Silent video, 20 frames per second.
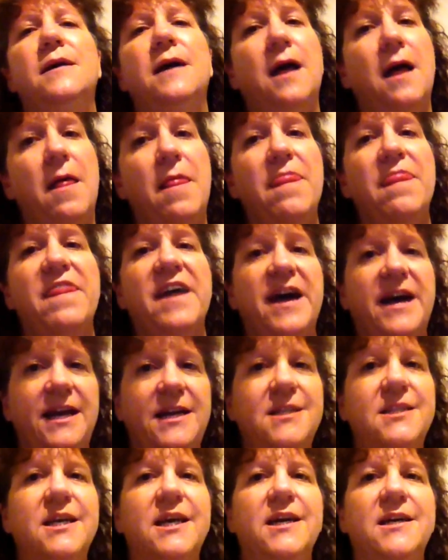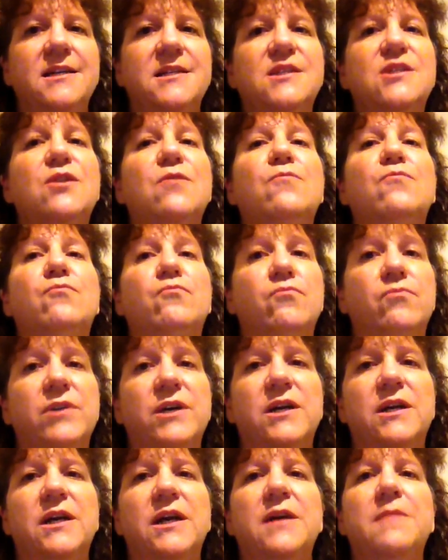And they taste
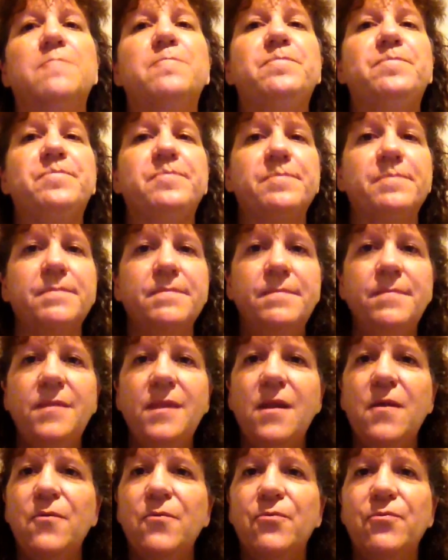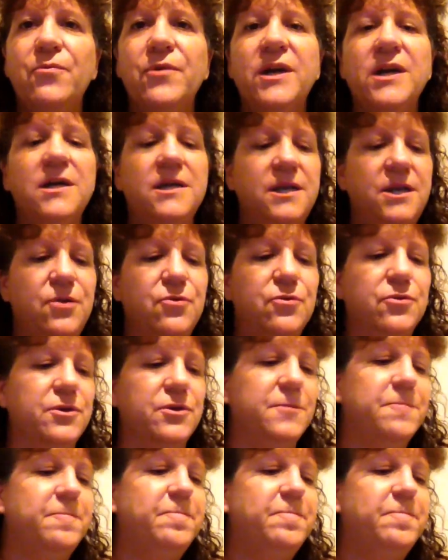really, really good.